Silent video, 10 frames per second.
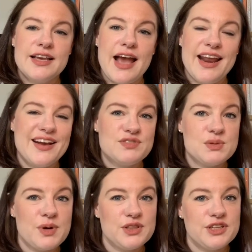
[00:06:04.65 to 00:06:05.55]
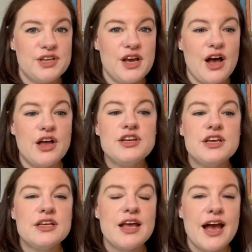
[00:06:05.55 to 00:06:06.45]
Gotta have some
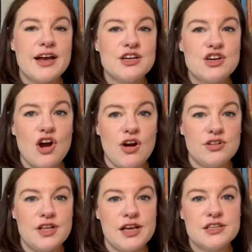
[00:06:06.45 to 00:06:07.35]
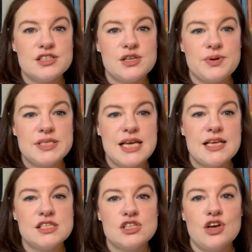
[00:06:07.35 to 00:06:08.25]
onion and garlic so it
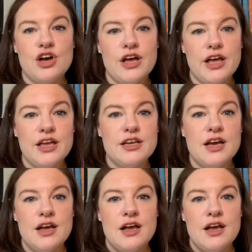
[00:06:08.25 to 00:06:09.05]
tastes good.